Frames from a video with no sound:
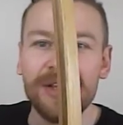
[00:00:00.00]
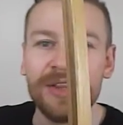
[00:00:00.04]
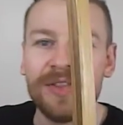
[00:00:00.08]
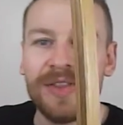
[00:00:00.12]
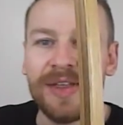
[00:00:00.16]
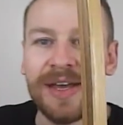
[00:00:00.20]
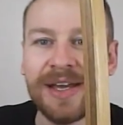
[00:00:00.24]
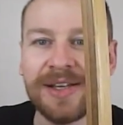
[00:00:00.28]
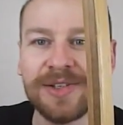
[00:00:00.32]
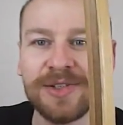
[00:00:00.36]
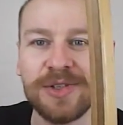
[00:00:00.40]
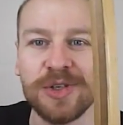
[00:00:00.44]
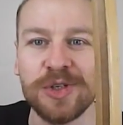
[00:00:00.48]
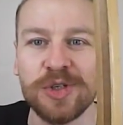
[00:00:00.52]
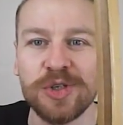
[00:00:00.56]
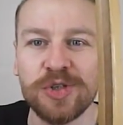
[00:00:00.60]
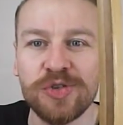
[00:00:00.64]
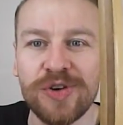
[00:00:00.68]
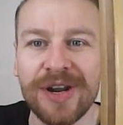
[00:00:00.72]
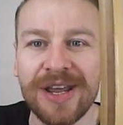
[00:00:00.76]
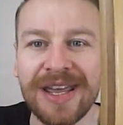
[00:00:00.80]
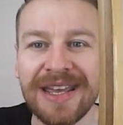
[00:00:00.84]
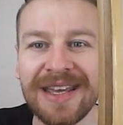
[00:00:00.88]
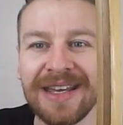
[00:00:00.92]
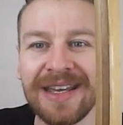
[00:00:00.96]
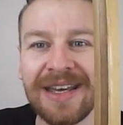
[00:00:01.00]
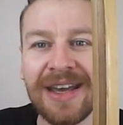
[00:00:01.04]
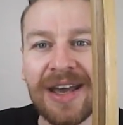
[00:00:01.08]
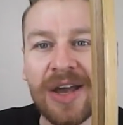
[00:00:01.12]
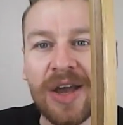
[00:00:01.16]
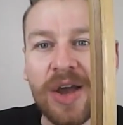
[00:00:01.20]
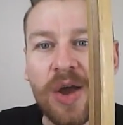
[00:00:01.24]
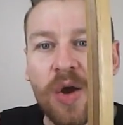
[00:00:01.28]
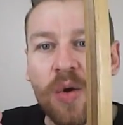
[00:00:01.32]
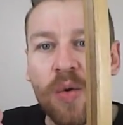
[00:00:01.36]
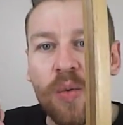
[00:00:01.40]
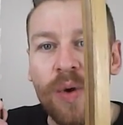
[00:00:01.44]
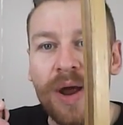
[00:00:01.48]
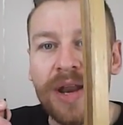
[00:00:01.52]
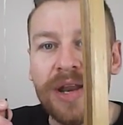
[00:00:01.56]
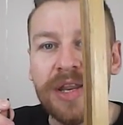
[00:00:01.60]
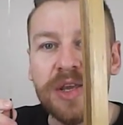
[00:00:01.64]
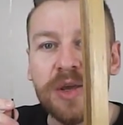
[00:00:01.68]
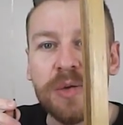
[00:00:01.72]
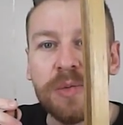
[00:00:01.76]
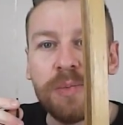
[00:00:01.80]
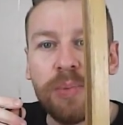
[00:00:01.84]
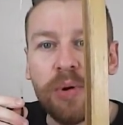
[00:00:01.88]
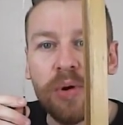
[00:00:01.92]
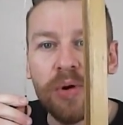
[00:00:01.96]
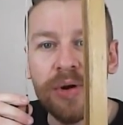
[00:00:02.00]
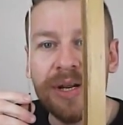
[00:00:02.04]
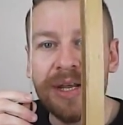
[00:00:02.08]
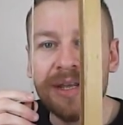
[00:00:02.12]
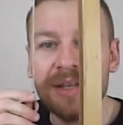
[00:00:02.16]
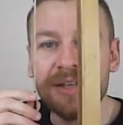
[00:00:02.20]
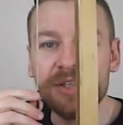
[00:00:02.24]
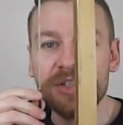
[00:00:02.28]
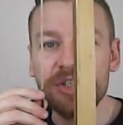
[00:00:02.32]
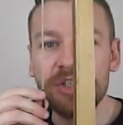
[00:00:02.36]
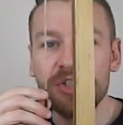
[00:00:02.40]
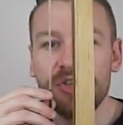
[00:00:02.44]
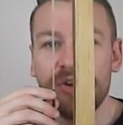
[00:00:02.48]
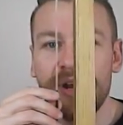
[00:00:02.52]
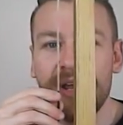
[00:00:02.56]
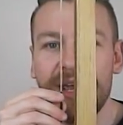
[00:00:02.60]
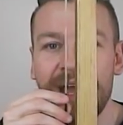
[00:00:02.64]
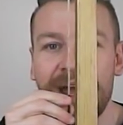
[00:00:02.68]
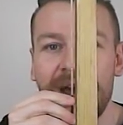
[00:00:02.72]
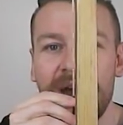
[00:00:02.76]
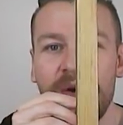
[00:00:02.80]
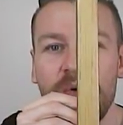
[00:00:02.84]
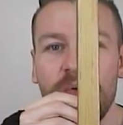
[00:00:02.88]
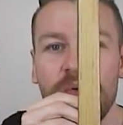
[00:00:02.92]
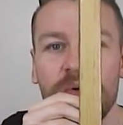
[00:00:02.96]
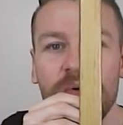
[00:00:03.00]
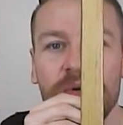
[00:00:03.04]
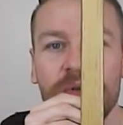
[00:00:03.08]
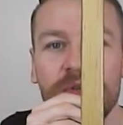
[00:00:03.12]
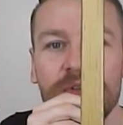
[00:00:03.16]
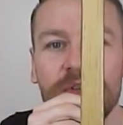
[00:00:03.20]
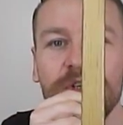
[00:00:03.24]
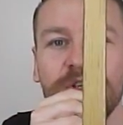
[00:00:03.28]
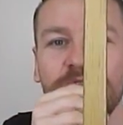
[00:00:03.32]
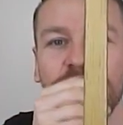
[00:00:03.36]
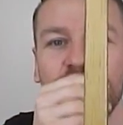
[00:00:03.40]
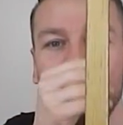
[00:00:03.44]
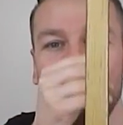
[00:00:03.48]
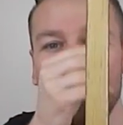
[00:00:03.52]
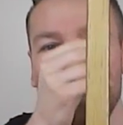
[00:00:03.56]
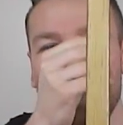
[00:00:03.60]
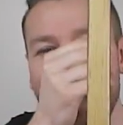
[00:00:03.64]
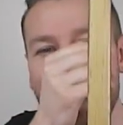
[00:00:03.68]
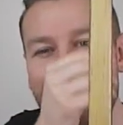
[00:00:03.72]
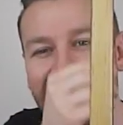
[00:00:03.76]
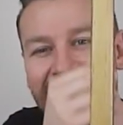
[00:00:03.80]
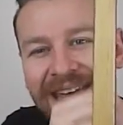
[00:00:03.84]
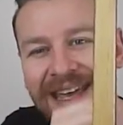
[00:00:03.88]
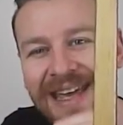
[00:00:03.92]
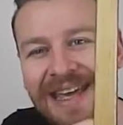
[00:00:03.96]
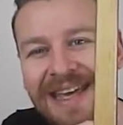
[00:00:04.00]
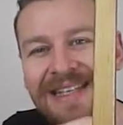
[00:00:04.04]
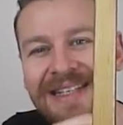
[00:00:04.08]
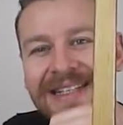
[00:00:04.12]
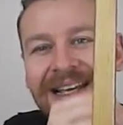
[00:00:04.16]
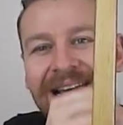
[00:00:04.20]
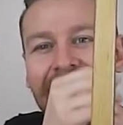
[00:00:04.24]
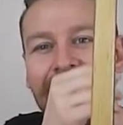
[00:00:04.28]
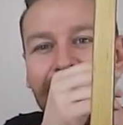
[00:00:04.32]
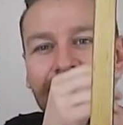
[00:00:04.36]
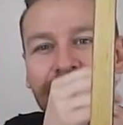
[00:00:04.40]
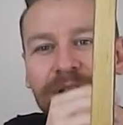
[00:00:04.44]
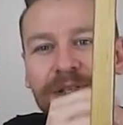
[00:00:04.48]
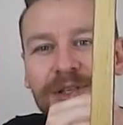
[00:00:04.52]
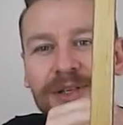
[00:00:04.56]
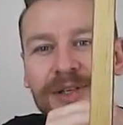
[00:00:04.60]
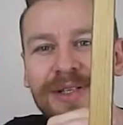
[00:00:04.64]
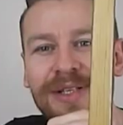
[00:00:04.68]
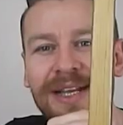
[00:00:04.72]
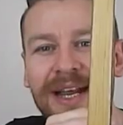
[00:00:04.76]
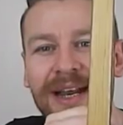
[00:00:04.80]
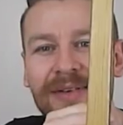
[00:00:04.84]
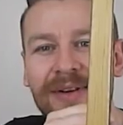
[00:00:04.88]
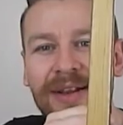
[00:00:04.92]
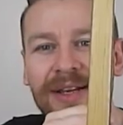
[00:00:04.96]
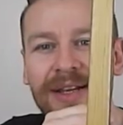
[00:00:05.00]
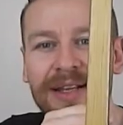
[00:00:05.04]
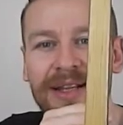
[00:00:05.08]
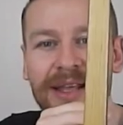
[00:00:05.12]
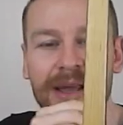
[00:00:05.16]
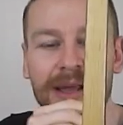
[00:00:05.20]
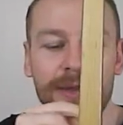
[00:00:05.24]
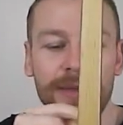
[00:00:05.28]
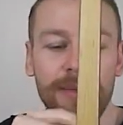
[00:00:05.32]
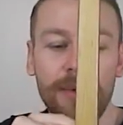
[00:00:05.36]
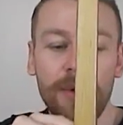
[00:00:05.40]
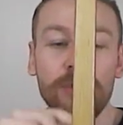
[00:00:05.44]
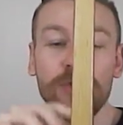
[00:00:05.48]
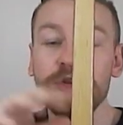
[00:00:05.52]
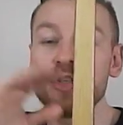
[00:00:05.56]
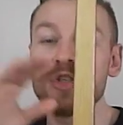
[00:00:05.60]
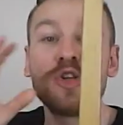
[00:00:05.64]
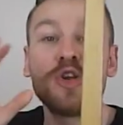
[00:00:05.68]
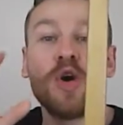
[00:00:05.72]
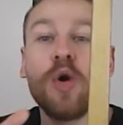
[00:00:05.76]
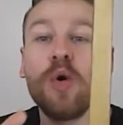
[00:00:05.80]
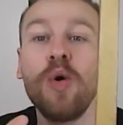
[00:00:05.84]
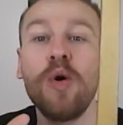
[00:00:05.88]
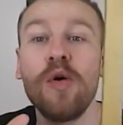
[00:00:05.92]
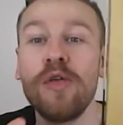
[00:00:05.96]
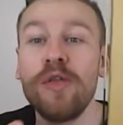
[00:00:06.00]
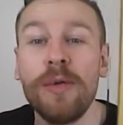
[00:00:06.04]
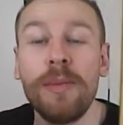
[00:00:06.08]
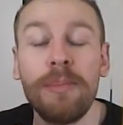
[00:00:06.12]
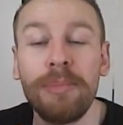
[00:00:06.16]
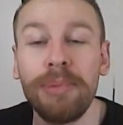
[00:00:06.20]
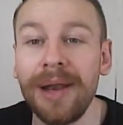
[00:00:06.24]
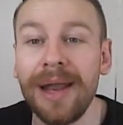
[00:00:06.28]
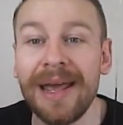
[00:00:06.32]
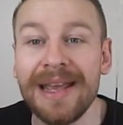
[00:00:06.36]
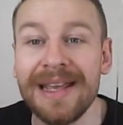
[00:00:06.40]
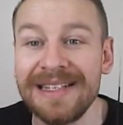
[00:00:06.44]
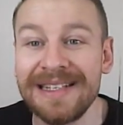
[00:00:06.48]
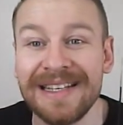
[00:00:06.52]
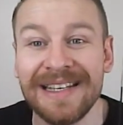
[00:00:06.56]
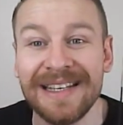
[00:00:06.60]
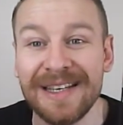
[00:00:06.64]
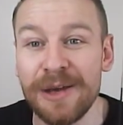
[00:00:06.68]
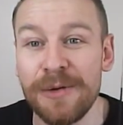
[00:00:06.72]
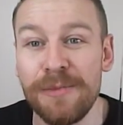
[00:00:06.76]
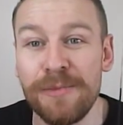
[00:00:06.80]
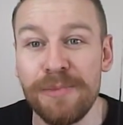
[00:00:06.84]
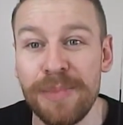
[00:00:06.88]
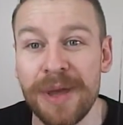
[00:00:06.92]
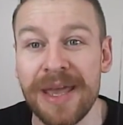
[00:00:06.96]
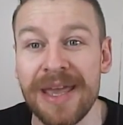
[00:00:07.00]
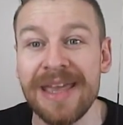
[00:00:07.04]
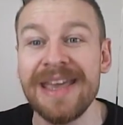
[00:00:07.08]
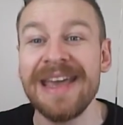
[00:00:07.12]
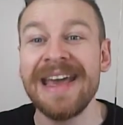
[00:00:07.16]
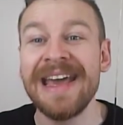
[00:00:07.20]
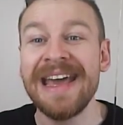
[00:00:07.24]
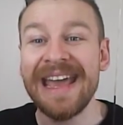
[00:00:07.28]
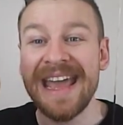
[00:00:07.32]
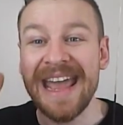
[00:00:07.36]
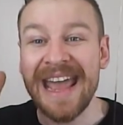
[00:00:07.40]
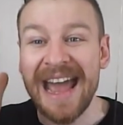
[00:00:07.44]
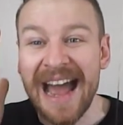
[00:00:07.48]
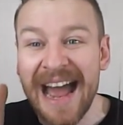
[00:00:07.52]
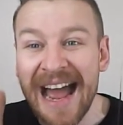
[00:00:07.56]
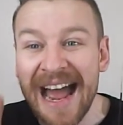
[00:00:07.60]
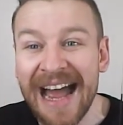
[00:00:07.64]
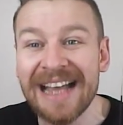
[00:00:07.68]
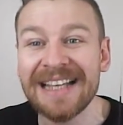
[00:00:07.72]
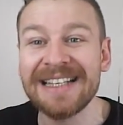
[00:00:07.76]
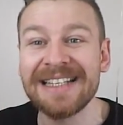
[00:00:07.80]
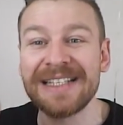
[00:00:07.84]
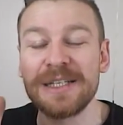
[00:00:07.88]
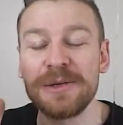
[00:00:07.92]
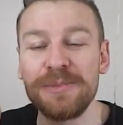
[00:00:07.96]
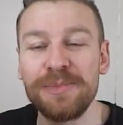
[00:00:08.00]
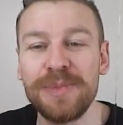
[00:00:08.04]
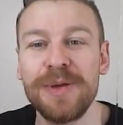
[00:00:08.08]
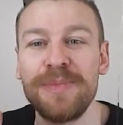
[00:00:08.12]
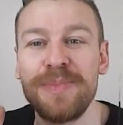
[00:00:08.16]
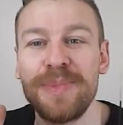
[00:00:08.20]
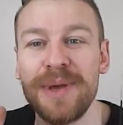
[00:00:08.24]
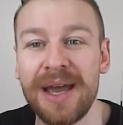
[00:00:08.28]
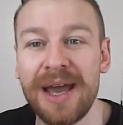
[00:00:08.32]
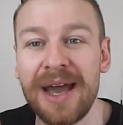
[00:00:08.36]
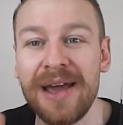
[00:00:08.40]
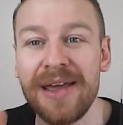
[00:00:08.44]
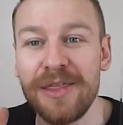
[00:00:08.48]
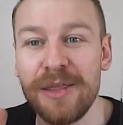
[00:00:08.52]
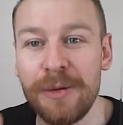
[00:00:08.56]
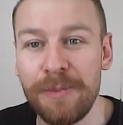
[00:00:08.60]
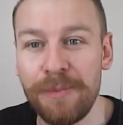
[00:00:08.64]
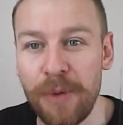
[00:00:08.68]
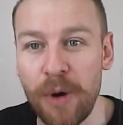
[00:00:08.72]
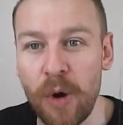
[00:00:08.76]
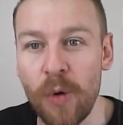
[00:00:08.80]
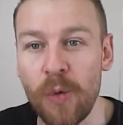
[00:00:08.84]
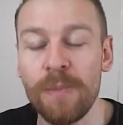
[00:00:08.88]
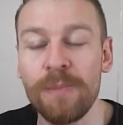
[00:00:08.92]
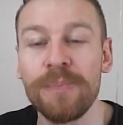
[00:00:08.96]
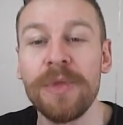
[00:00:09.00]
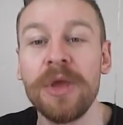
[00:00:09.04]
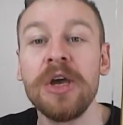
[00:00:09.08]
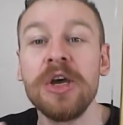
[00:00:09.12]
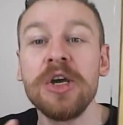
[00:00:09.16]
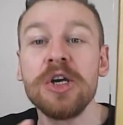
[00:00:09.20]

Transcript: There's the string. When you put it straight out, the string is absolutely directly behind the bow. There's no other place it can be. It has to be behind the bow.